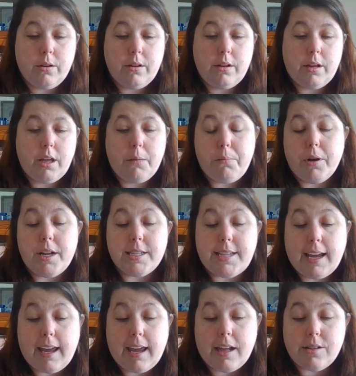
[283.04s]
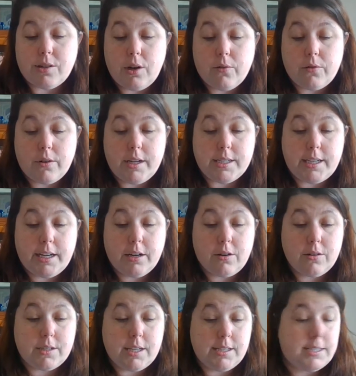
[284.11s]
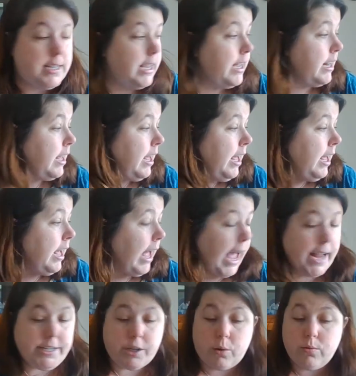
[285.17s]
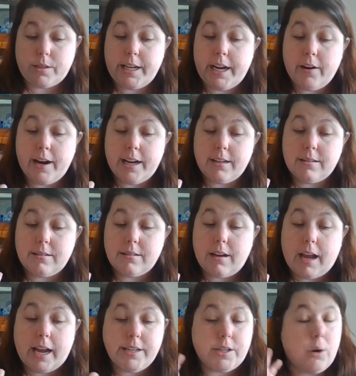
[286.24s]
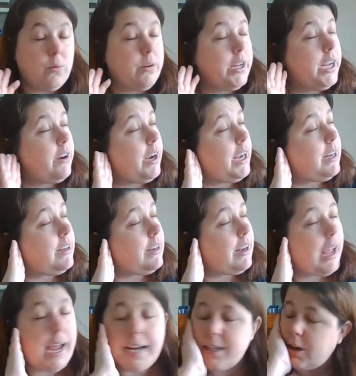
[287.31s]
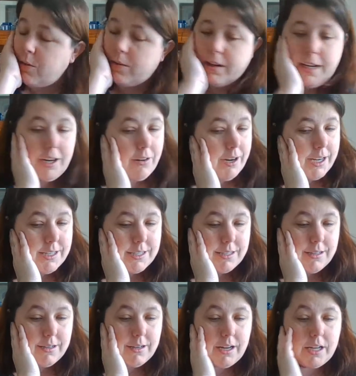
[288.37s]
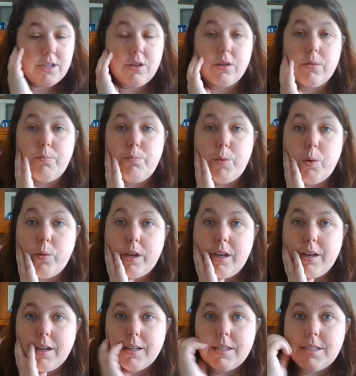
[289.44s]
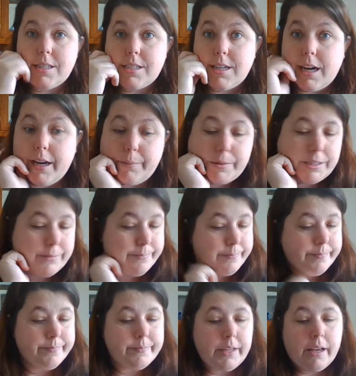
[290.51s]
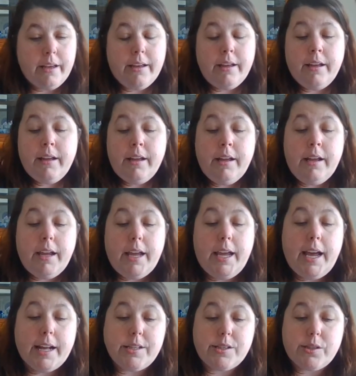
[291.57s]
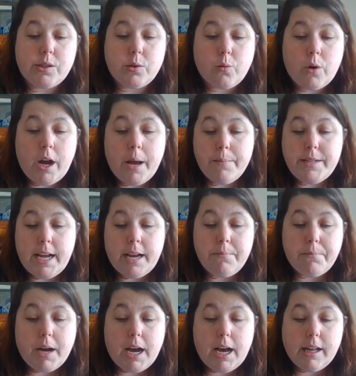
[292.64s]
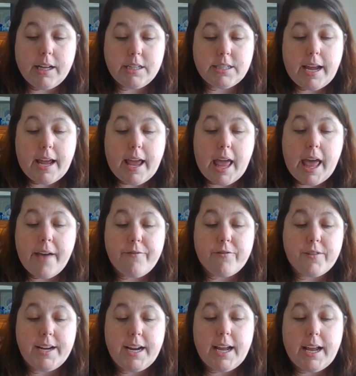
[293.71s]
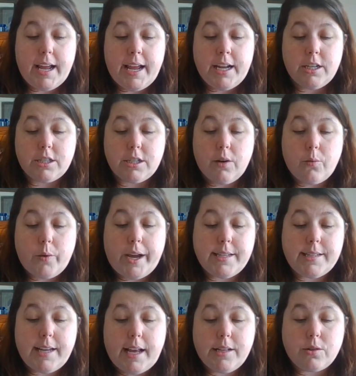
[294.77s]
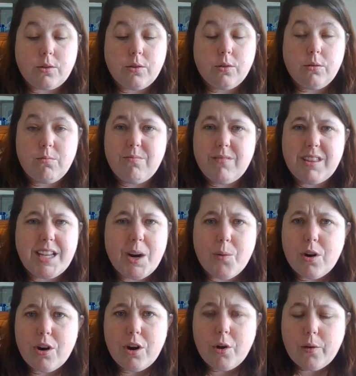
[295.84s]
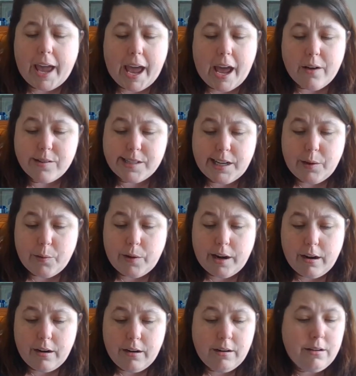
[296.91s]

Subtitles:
He put his hands over his ears and said, "I don't hear it, I don't hear it, I don't hear it," until the mooing stopped. He had scrubbed and polished every inch of Wayside School. There were no cows anywhere.